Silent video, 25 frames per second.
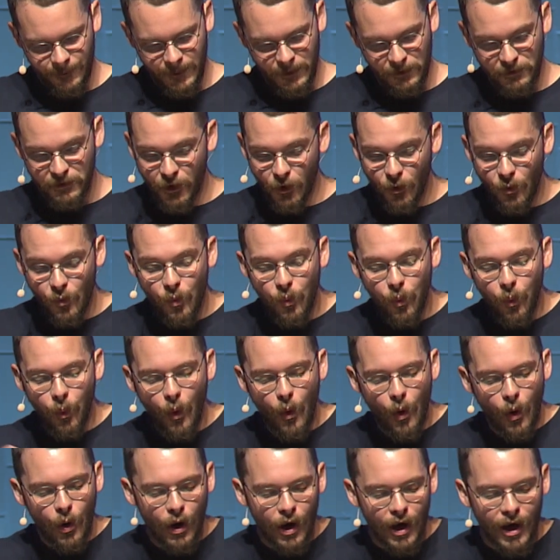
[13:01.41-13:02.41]
Though
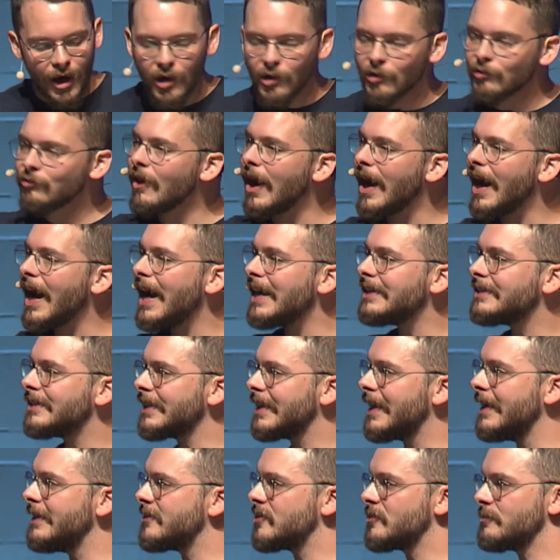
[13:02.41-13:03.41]
war arise
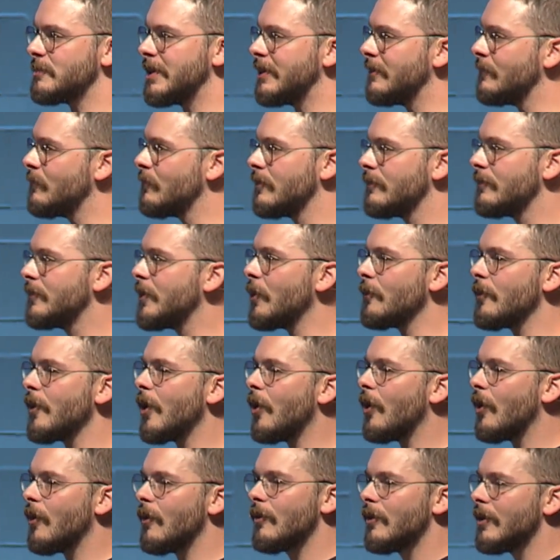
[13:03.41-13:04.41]
against me,
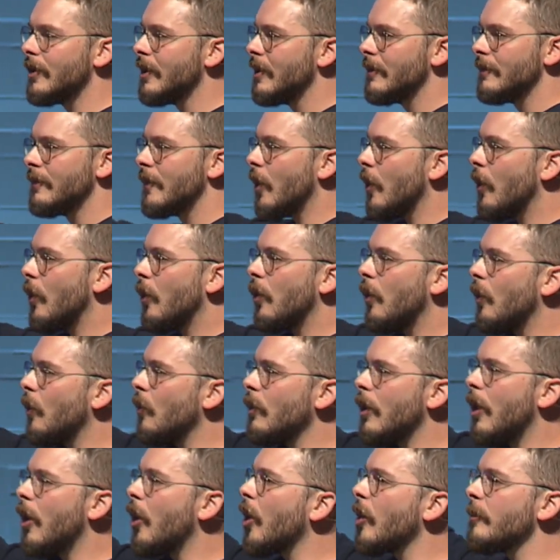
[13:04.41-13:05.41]
though the
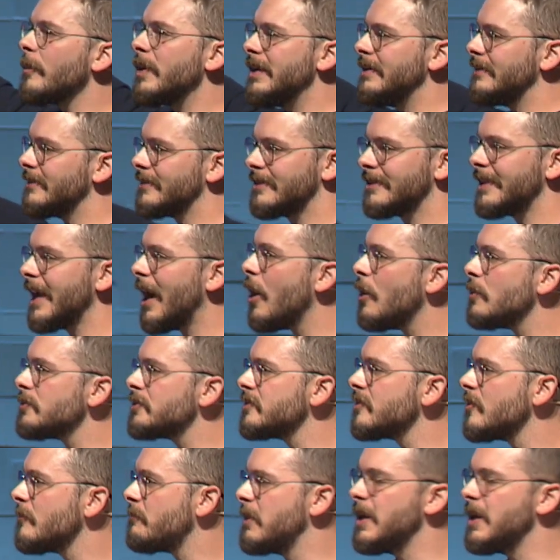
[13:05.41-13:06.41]
whole armies, thousands of